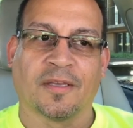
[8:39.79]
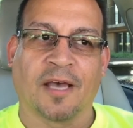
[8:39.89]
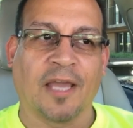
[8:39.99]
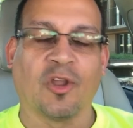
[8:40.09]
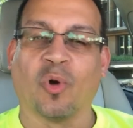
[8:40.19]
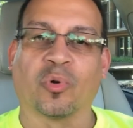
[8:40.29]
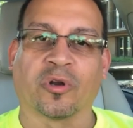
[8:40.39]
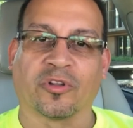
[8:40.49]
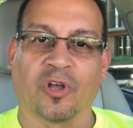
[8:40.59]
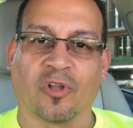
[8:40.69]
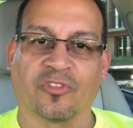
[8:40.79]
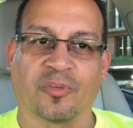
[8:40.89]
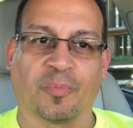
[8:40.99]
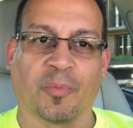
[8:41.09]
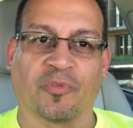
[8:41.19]
I know we're adults
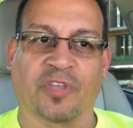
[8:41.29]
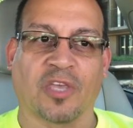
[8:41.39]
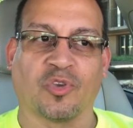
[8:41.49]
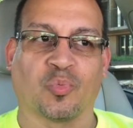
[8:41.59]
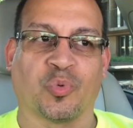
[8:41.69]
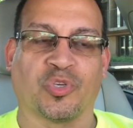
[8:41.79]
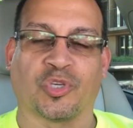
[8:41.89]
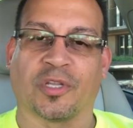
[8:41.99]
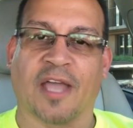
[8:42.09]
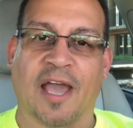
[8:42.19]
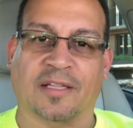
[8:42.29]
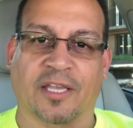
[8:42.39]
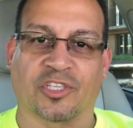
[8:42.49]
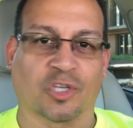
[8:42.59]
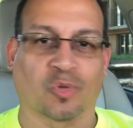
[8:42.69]
and people say we shouldn't act
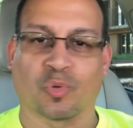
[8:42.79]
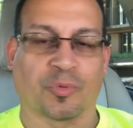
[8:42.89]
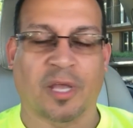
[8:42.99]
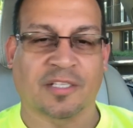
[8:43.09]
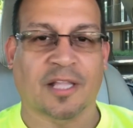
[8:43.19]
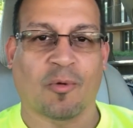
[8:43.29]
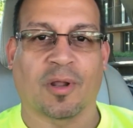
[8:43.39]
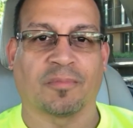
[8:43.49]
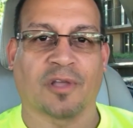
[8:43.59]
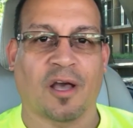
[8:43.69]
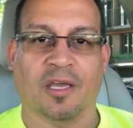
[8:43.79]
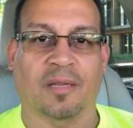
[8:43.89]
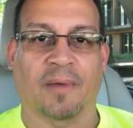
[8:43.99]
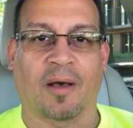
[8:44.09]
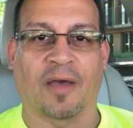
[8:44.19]
like children. That's not what I'm talking
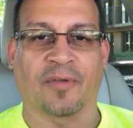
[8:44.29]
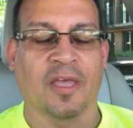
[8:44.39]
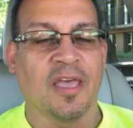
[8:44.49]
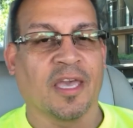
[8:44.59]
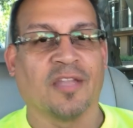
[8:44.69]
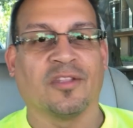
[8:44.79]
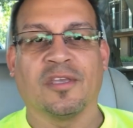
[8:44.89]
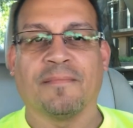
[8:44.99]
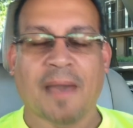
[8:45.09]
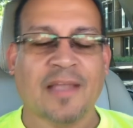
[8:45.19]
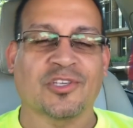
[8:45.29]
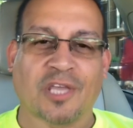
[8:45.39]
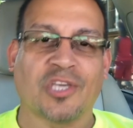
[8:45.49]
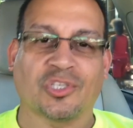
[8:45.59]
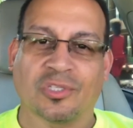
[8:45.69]
about. In the
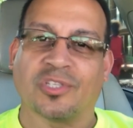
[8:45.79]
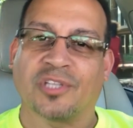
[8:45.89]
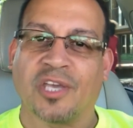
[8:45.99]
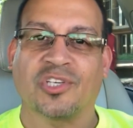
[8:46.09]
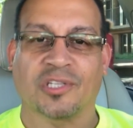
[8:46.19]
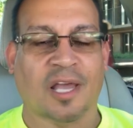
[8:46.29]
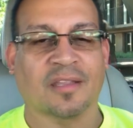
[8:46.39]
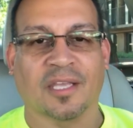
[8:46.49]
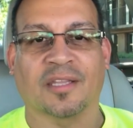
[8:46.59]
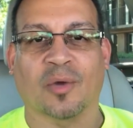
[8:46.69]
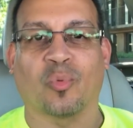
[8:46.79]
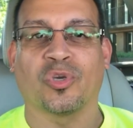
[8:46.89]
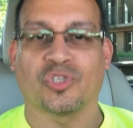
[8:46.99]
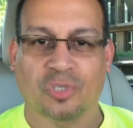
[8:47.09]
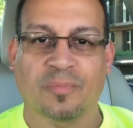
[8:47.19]
imagination station, I think that we
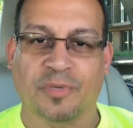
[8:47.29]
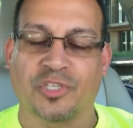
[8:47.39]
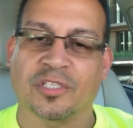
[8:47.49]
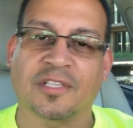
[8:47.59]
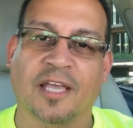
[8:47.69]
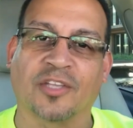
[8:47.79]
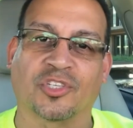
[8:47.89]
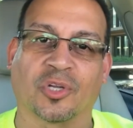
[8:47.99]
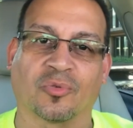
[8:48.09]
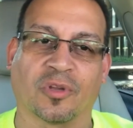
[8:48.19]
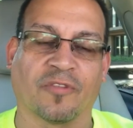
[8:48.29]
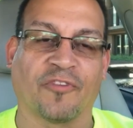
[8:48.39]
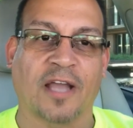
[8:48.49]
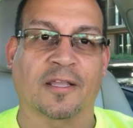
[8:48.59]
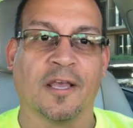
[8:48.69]
should be just like children. In
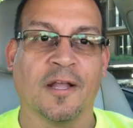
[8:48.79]
fact,